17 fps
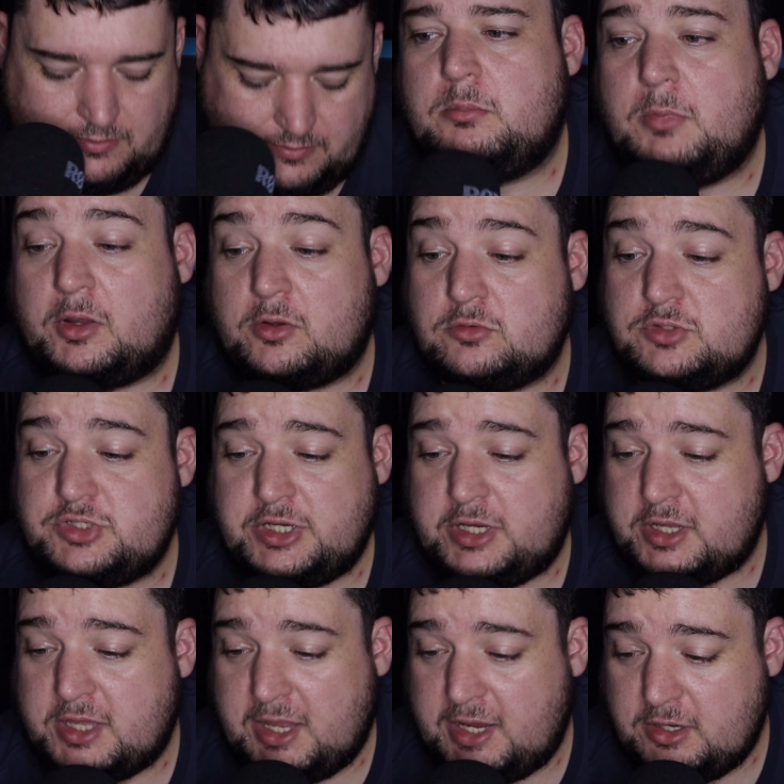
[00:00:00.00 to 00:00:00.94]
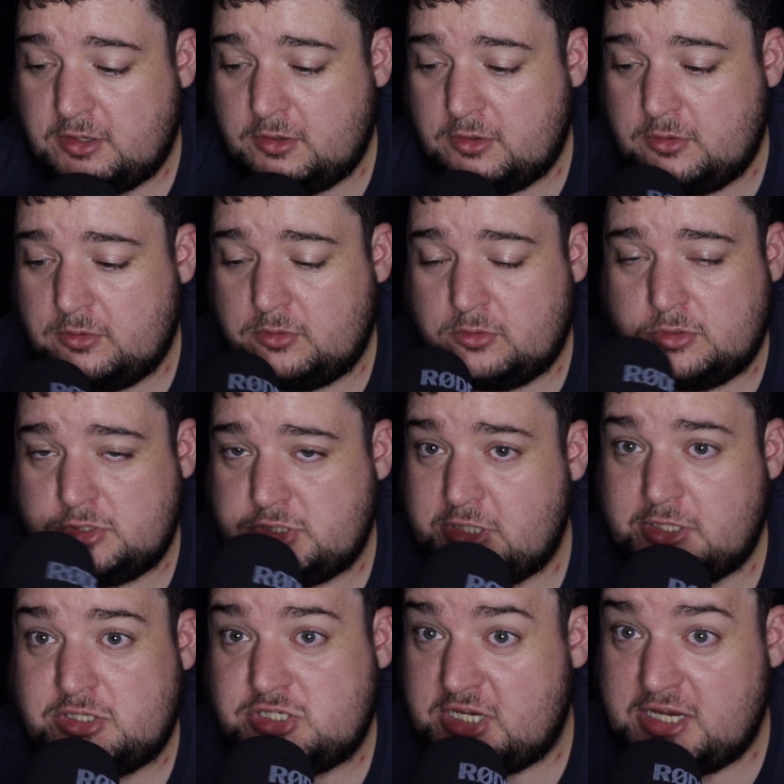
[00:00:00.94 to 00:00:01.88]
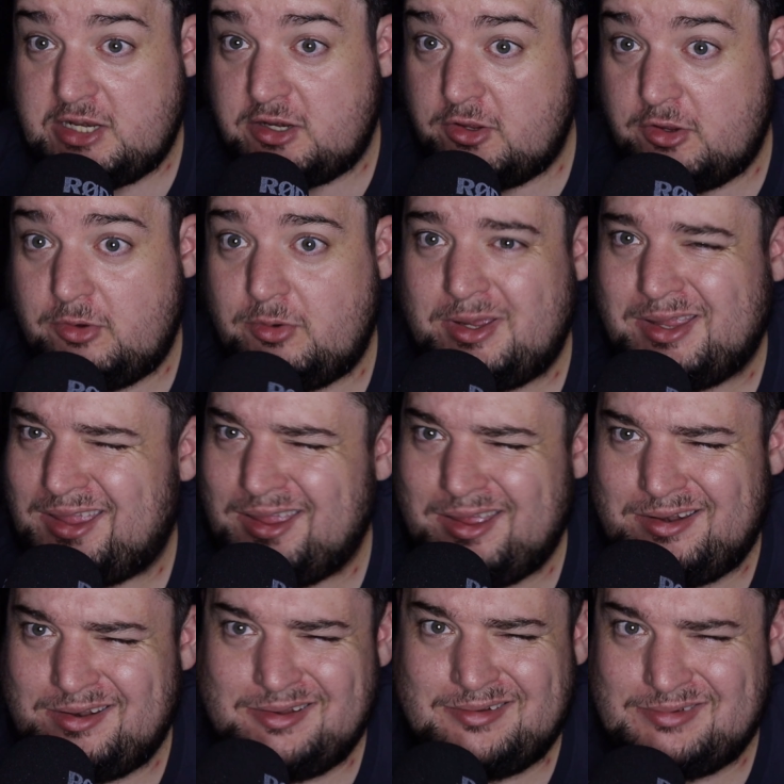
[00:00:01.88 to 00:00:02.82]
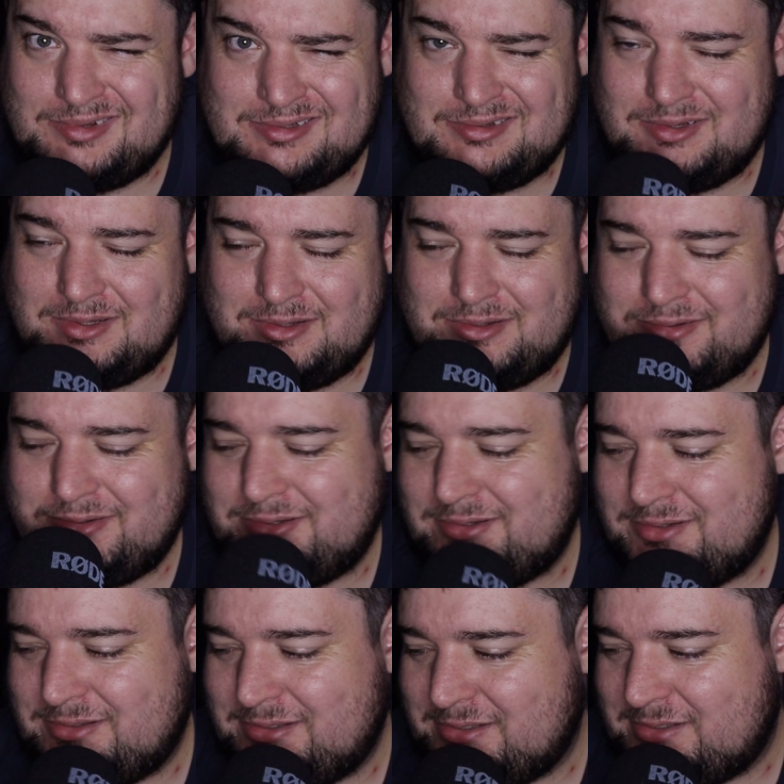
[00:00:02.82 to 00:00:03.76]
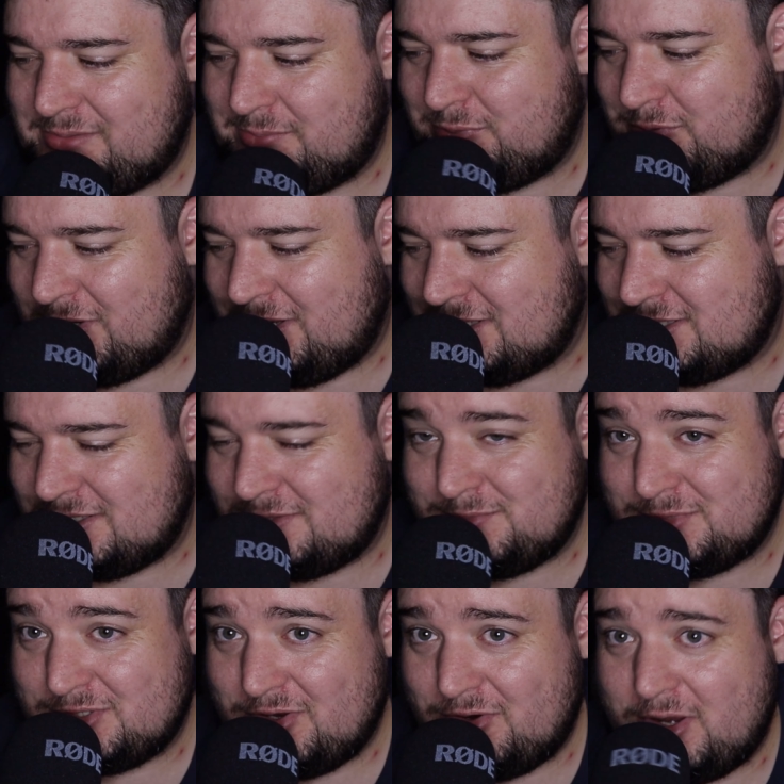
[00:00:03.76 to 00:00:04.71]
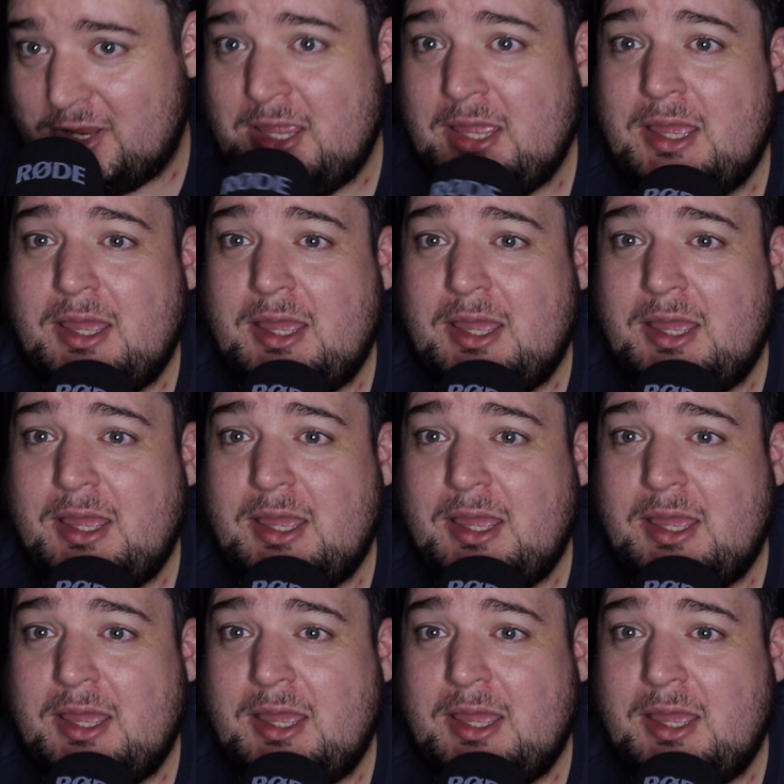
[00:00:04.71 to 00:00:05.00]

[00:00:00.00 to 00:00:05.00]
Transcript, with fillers: Michael Giacchino, or Giacchino, again, I don't know, how to pronounce it, I'm sorry,